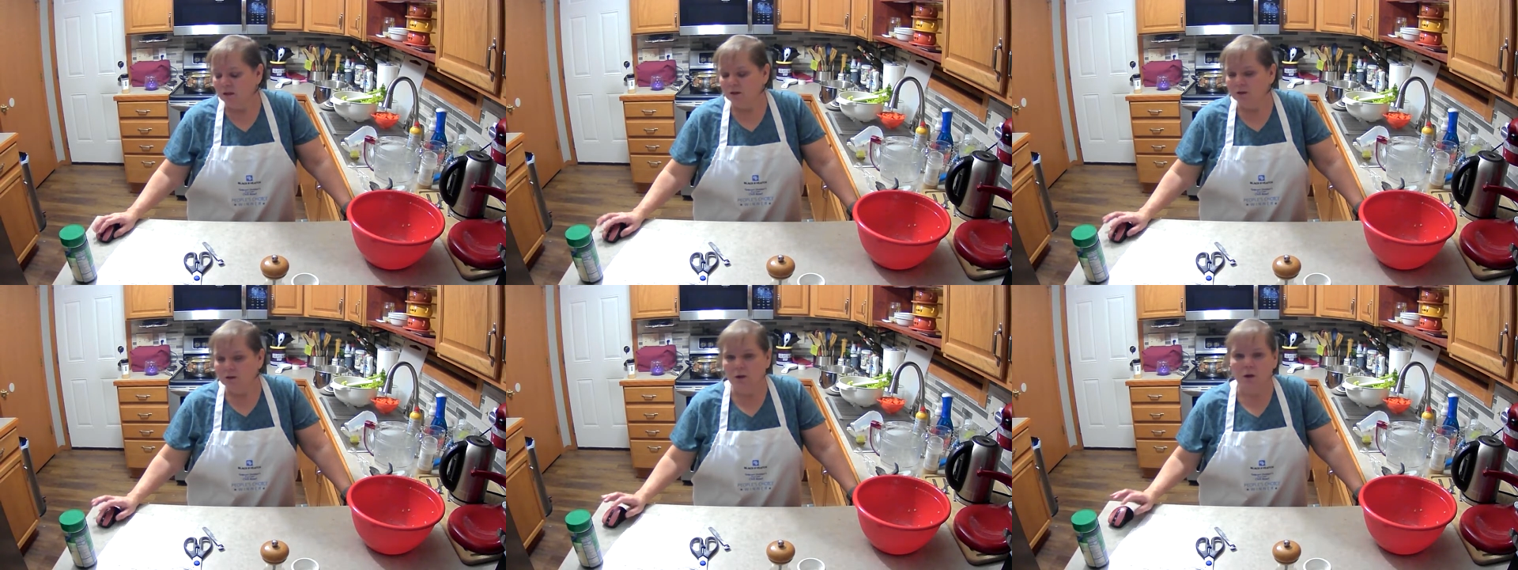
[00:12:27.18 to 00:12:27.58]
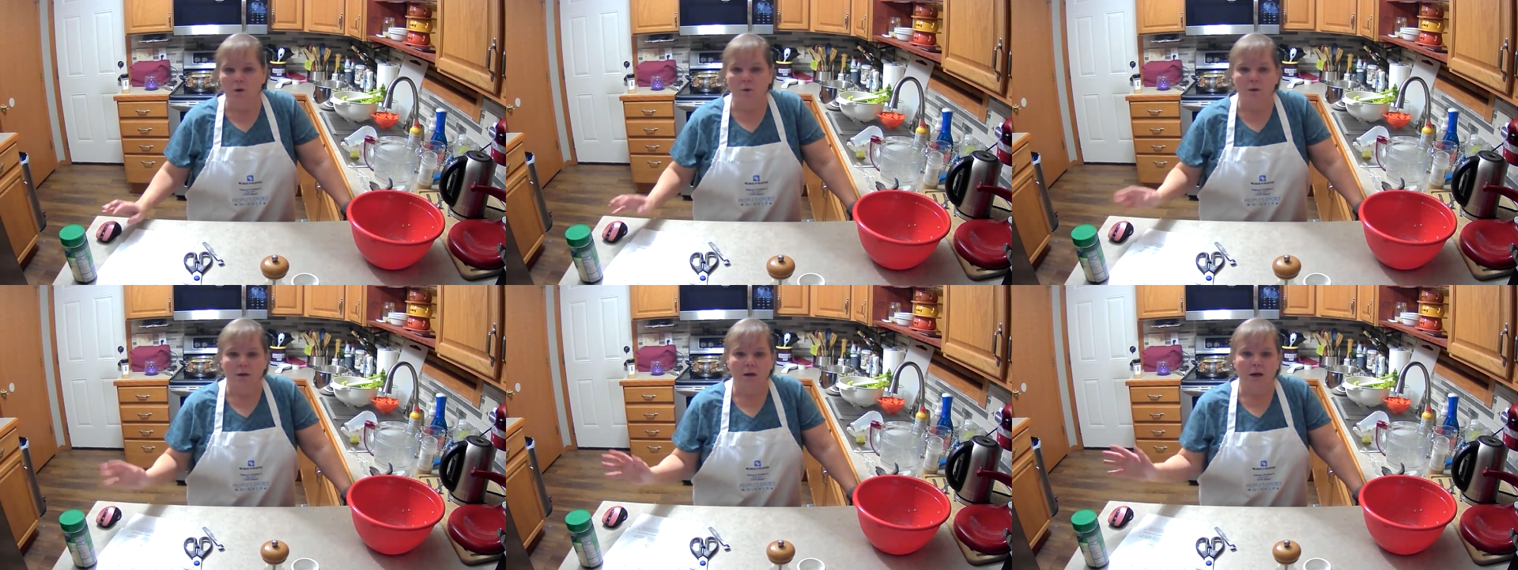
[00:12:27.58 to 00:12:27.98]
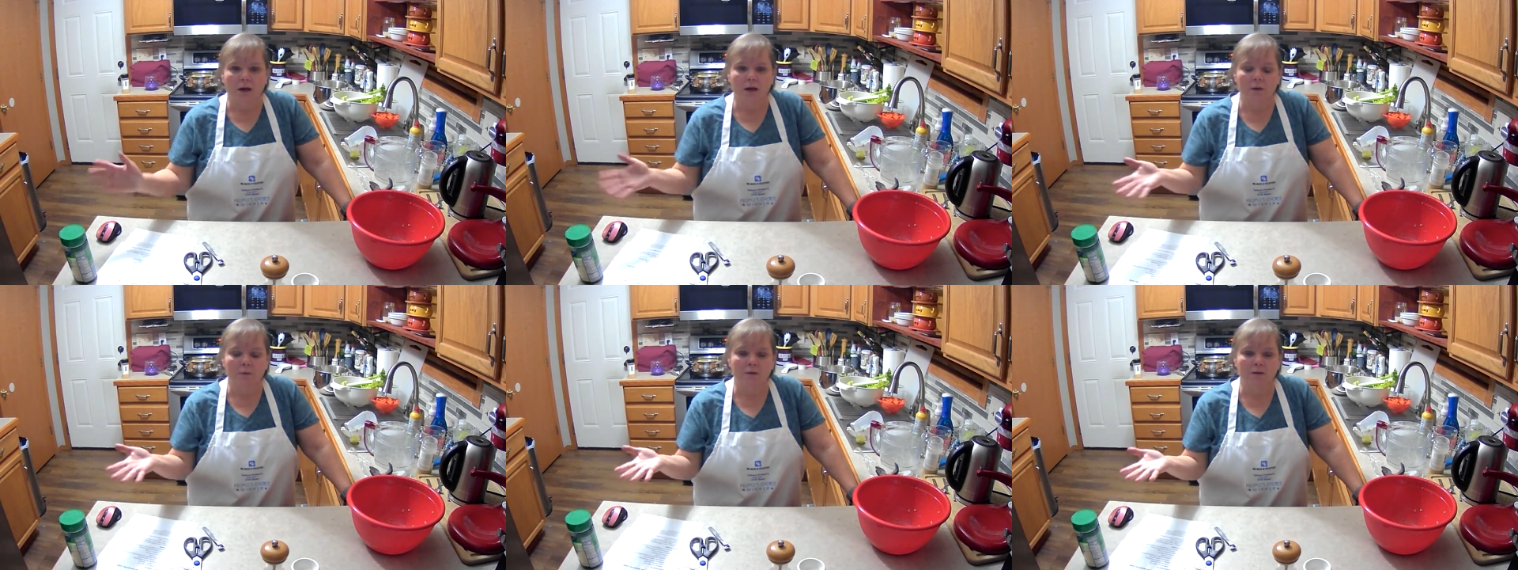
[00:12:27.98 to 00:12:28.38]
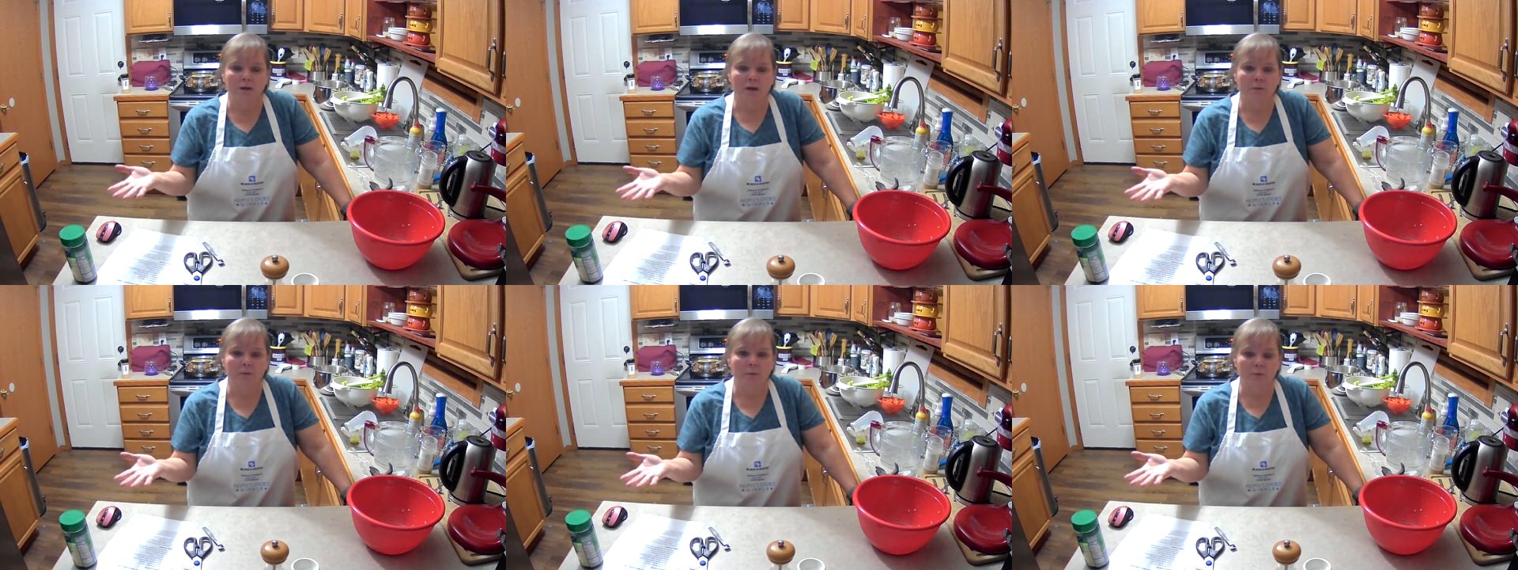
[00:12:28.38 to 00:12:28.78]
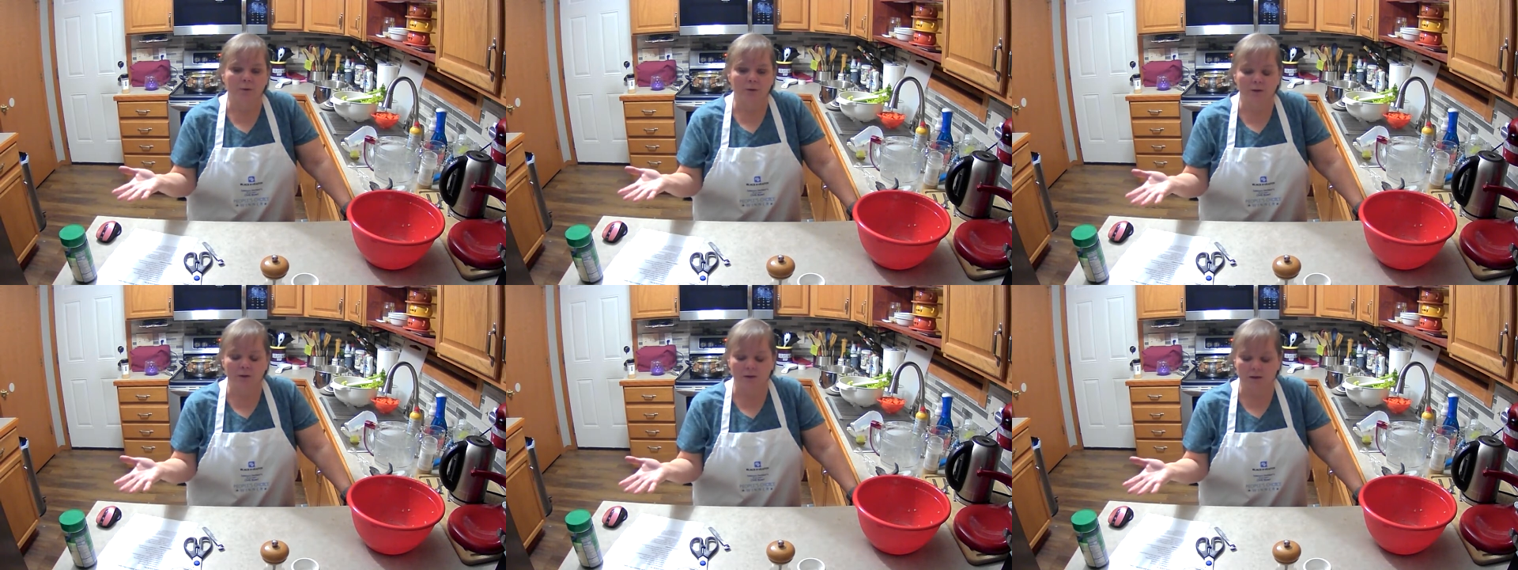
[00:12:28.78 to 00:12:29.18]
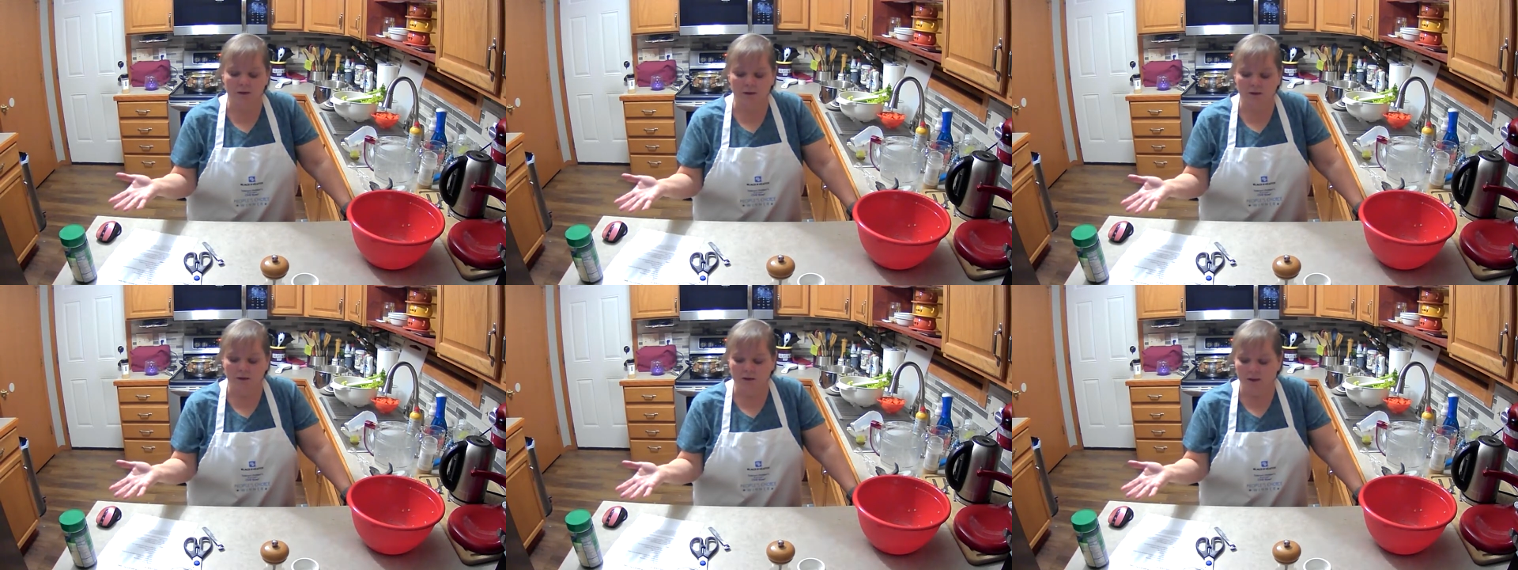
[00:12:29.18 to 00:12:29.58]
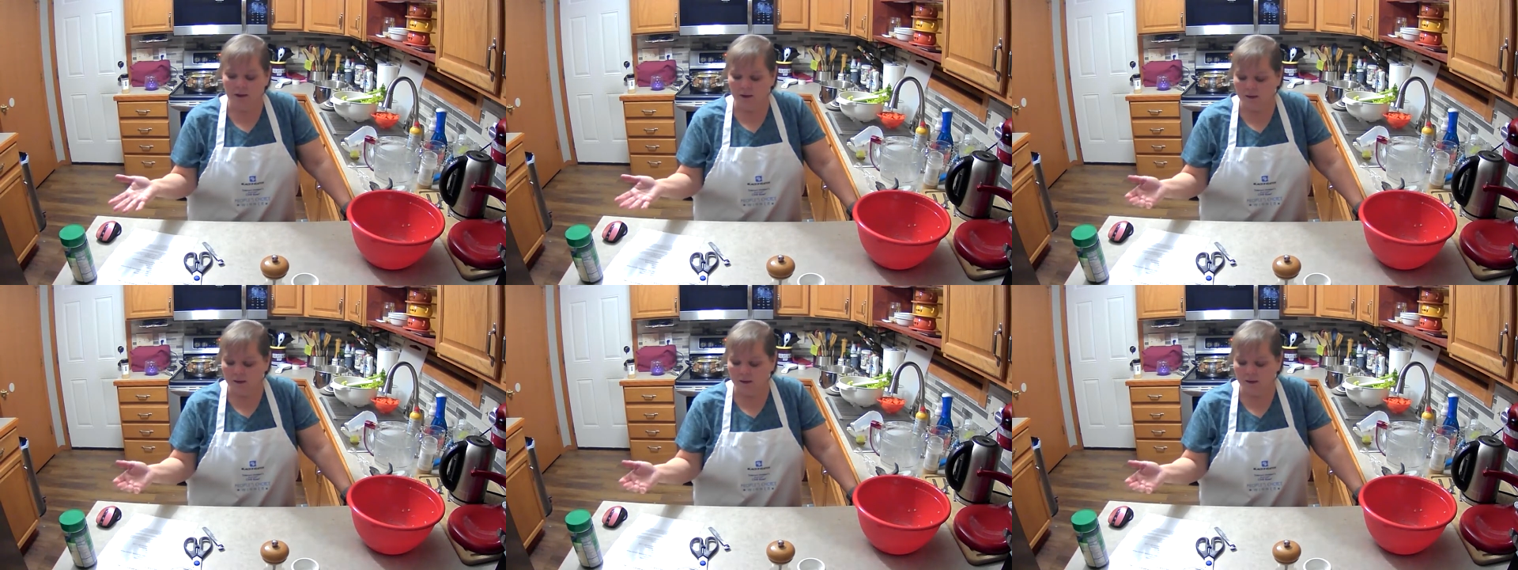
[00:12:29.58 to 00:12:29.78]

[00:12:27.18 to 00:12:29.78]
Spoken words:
So I was able to put the